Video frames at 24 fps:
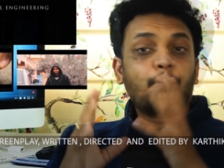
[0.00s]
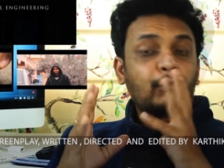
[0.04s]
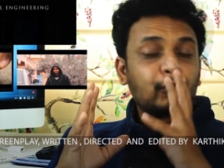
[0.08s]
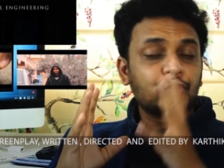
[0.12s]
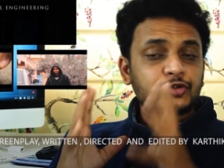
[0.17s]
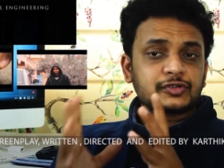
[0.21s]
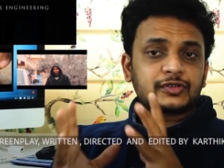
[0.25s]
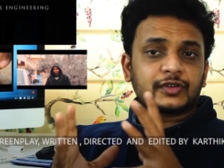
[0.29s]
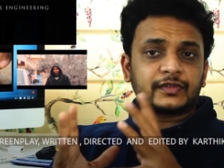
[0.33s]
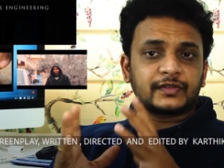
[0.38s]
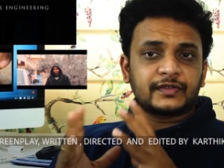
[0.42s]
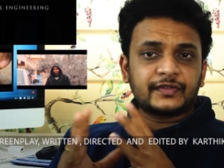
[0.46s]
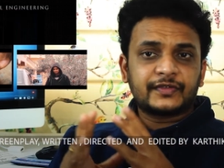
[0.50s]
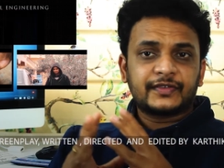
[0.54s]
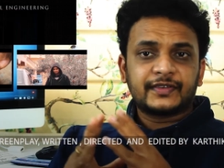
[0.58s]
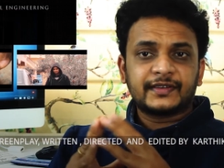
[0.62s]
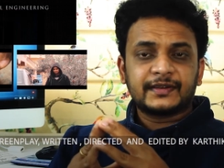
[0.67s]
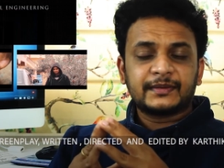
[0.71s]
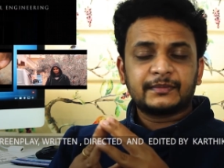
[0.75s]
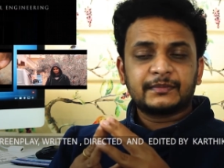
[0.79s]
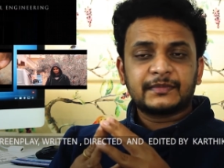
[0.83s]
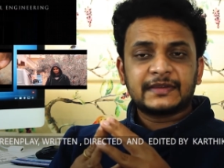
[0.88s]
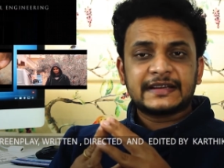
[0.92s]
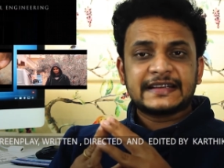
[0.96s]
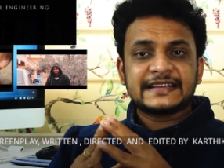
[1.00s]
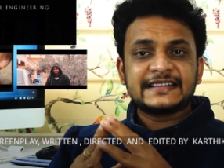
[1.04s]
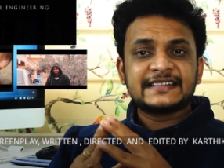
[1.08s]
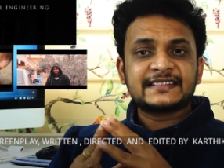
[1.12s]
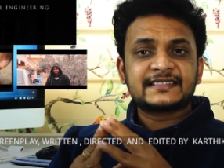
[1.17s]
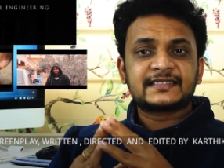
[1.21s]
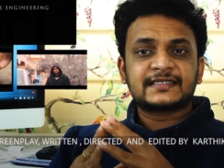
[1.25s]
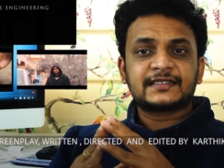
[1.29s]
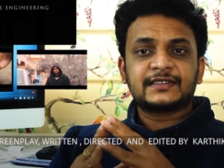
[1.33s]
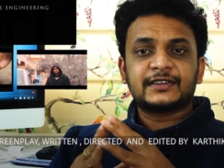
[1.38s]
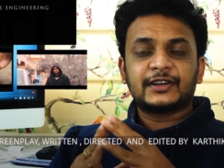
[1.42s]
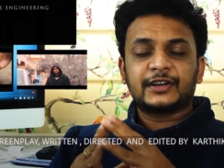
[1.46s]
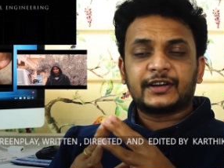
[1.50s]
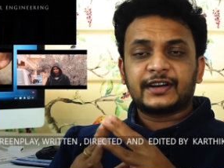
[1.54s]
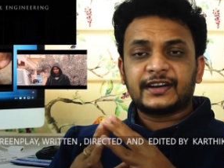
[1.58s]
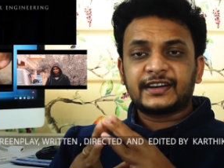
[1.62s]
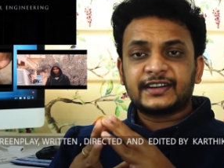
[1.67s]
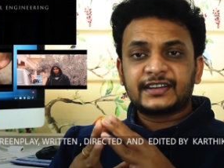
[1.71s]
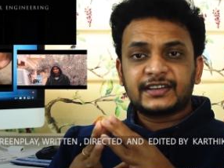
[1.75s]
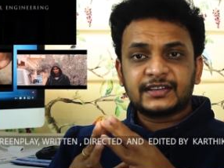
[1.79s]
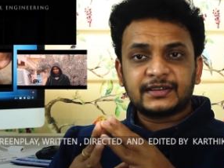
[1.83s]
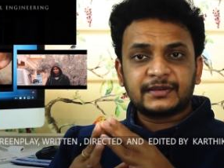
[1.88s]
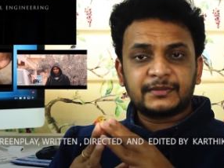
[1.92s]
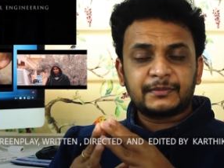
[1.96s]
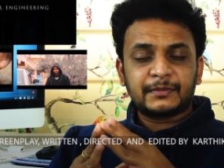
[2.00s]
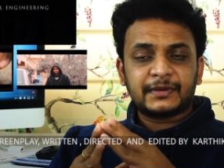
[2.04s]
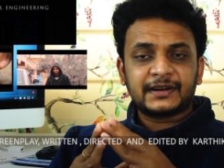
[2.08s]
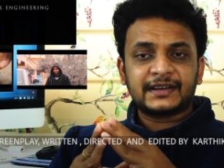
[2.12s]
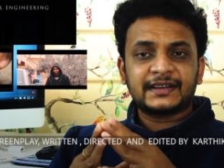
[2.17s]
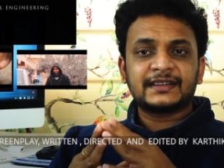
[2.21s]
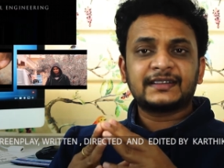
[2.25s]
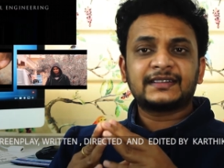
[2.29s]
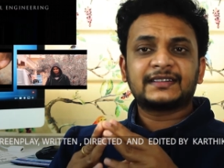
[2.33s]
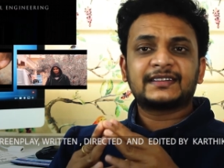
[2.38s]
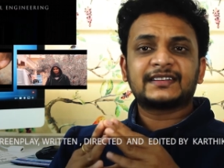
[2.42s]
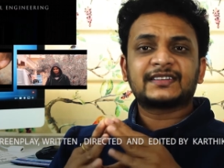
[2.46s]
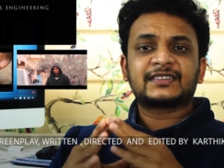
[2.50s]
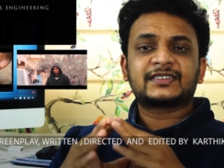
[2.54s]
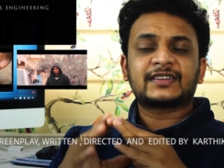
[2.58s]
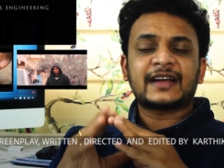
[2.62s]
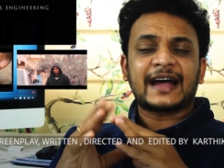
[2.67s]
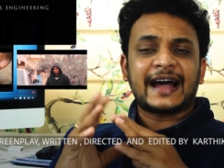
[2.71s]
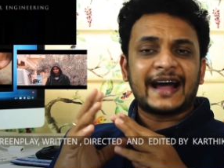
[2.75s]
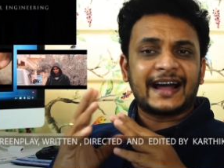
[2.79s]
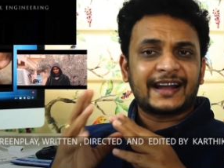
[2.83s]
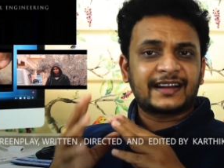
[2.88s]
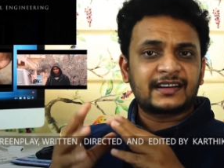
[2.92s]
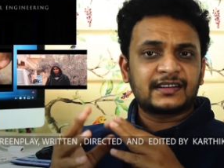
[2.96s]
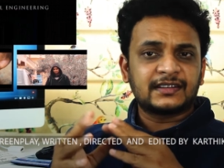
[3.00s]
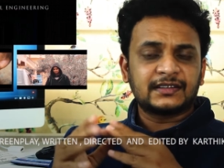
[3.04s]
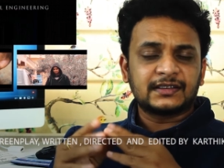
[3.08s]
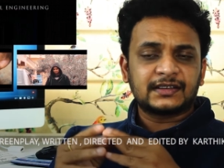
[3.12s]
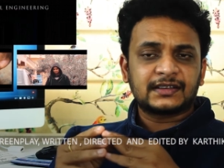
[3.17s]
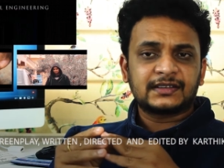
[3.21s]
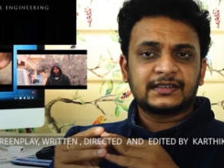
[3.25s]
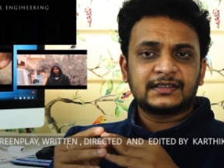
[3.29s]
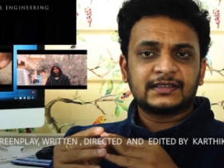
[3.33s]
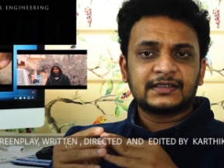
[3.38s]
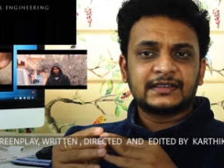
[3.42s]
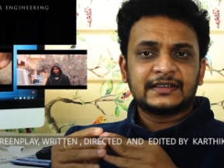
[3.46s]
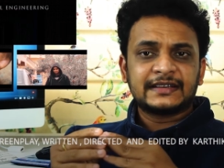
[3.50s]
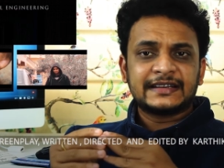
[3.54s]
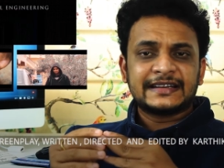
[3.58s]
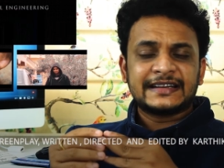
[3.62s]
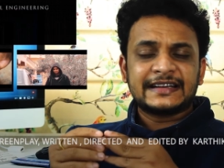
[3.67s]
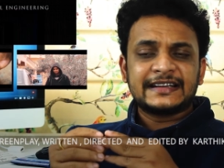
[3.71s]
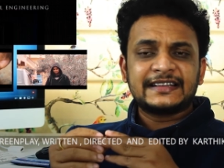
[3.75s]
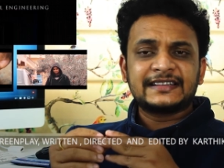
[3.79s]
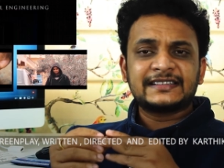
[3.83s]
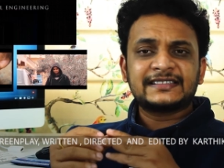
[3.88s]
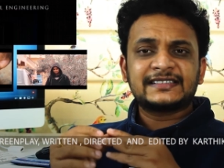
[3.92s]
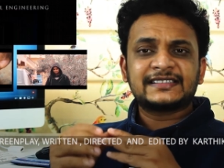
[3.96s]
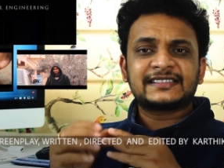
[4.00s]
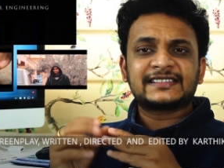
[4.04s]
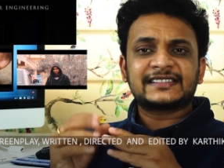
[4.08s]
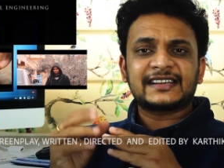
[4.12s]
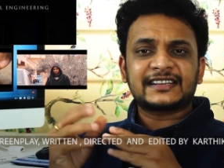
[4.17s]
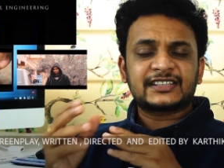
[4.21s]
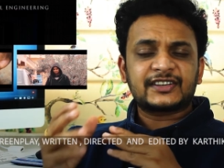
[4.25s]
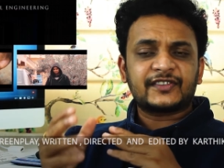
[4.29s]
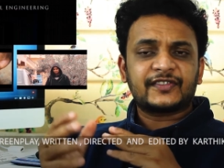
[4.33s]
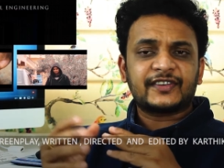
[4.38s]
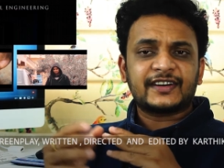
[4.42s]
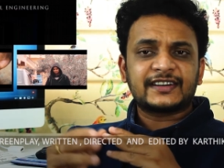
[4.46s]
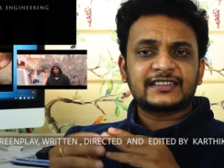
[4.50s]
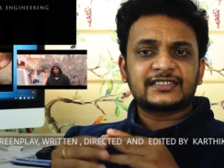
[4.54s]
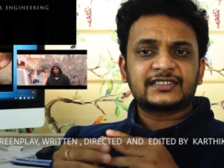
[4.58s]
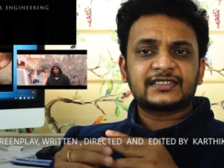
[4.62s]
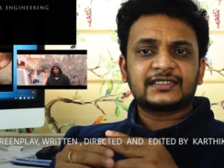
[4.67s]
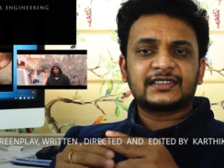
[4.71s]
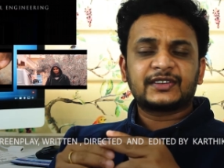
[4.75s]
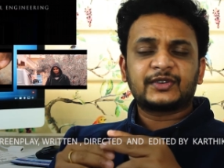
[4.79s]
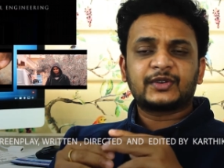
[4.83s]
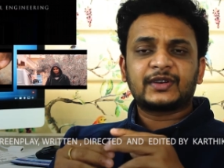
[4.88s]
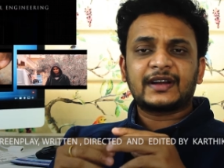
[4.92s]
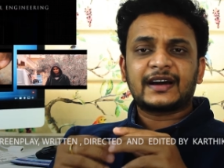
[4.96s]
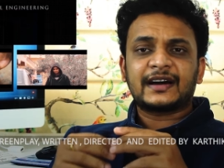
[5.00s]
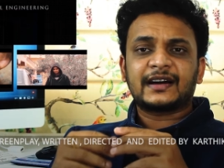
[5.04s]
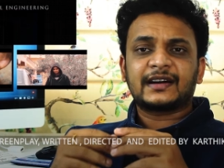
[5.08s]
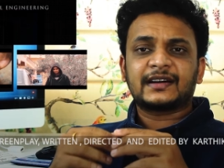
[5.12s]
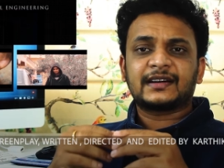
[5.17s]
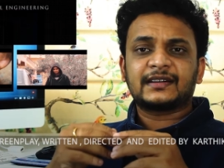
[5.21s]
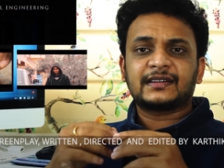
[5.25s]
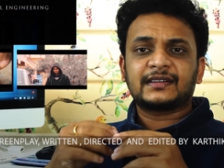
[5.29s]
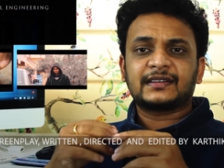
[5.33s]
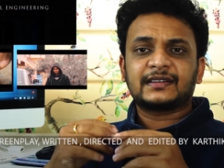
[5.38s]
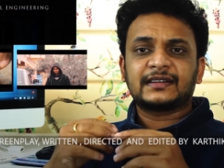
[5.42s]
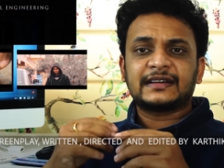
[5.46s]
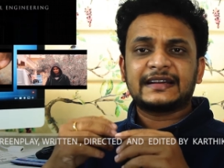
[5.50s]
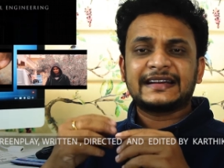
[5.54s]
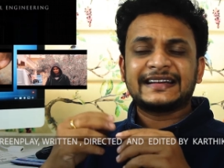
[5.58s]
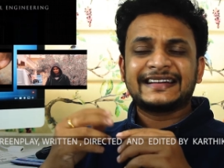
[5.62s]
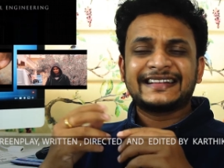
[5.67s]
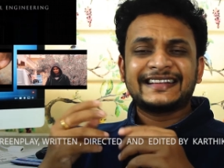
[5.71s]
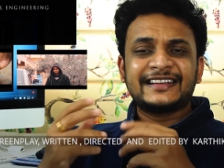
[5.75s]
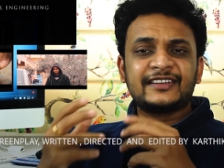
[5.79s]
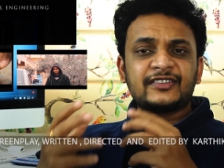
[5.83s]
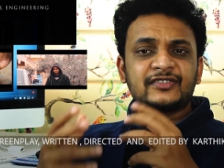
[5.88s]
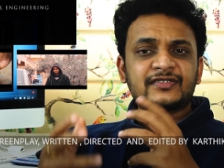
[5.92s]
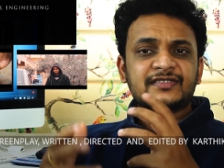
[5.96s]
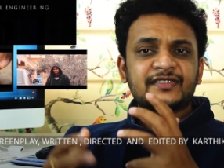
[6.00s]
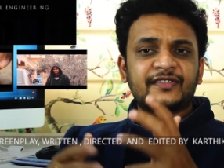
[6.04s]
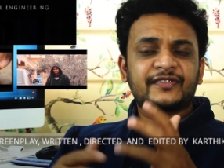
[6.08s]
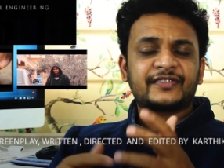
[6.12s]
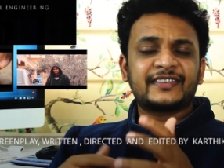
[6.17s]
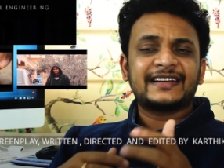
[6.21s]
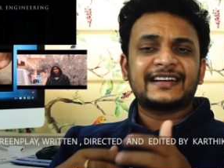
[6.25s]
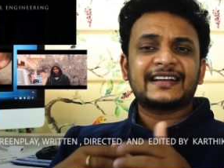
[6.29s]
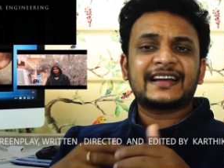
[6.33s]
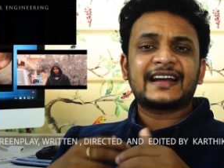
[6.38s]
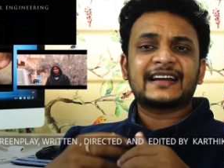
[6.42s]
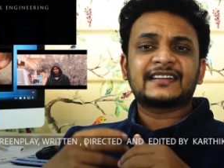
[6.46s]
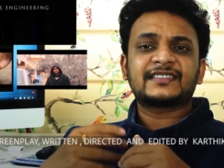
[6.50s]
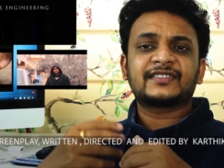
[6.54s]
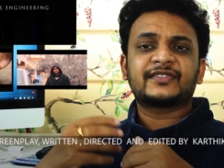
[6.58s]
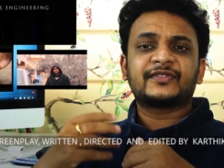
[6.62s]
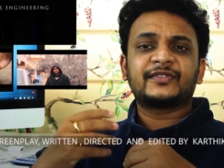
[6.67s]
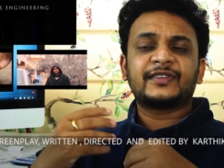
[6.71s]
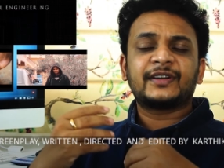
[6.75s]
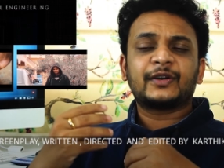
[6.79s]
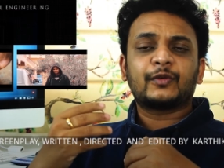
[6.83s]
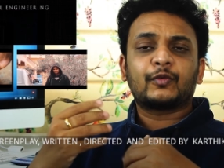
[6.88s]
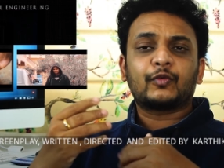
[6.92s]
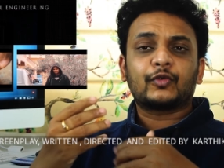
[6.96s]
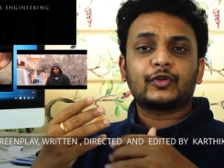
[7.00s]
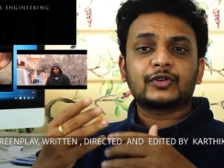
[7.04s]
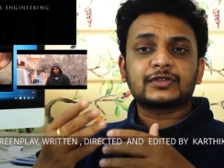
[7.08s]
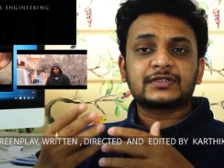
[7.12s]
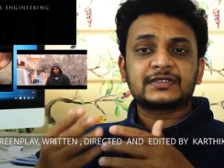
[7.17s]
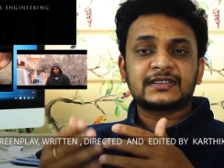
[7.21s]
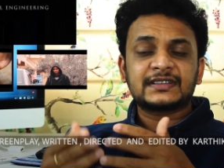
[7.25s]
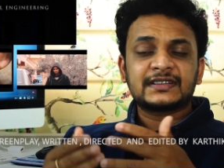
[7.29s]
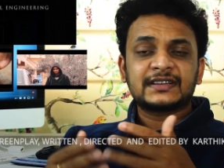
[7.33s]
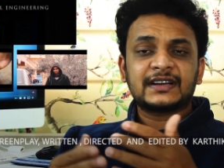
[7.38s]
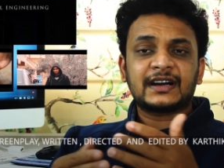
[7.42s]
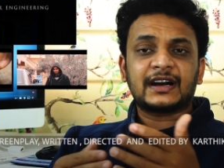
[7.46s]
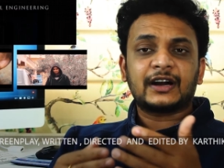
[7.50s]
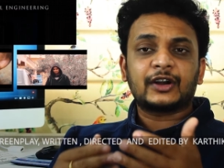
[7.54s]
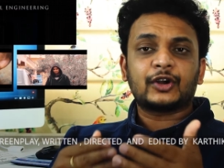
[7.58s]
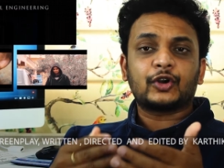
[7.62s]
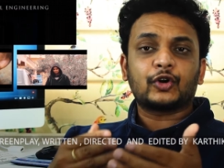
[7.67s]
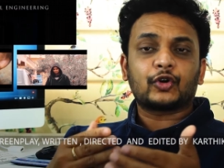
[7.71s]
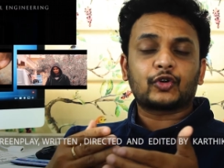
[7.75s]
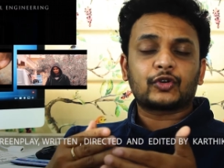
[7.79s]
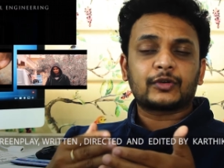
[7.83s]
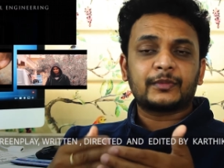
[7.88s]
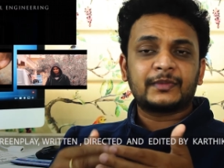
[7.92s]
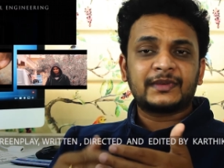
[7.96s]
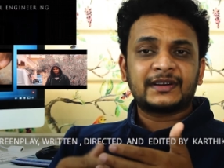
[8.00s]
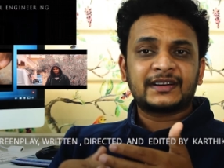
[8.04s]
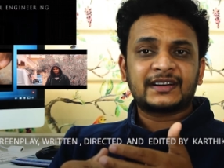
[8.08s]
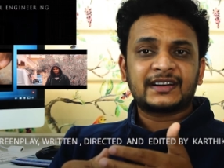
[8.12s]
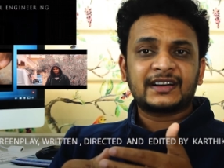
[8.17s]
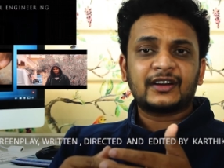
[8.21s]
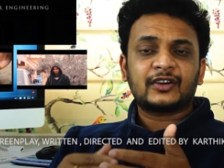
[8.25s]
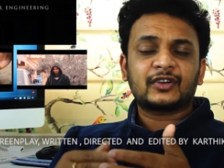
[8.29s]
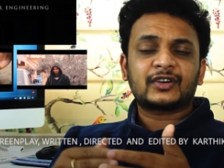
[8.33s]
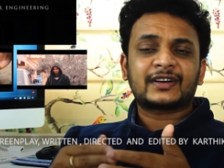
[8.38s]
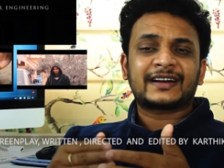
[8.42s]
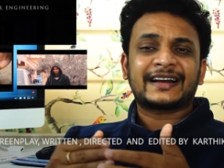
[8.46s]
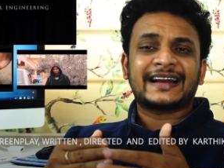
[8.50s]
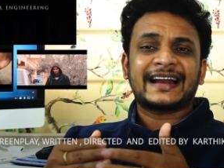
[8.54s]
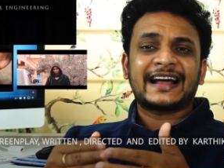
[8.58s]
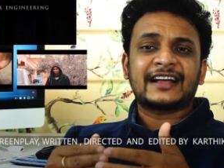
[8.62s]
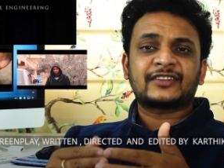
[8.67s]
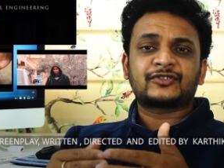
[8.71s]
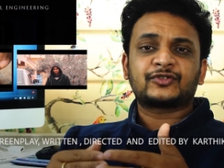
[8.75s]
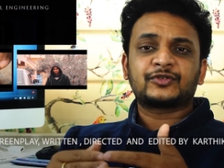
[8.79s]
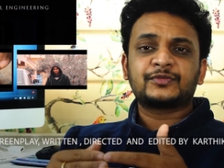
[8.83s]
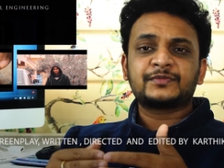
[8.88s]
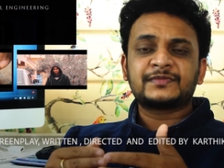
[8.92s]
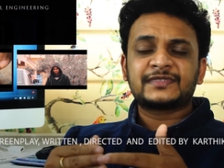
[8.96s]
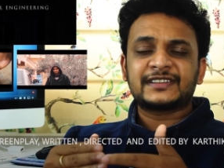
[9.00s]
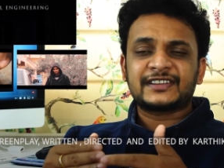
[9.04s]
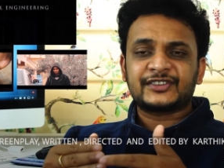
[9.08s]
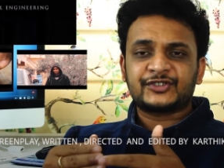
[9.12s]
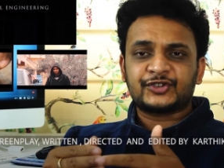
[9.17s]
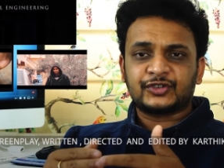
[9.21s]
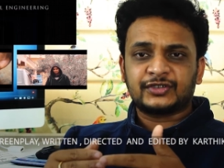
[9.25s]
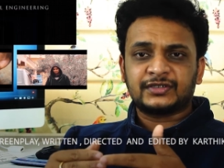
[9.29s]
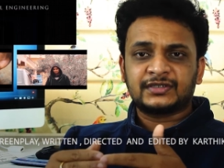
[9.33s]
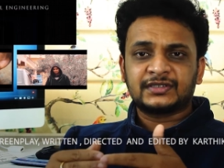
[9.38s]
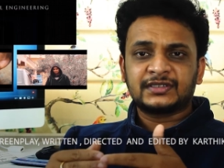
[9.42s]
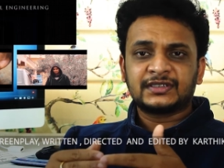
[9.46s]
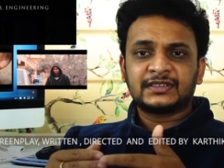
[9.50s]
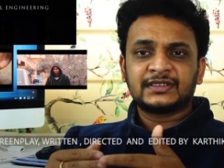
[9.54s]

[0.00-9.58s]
Most of the film is narrated by this hacker in such a fashion that it gives a feeling as if we are watching a documentary or a classroom session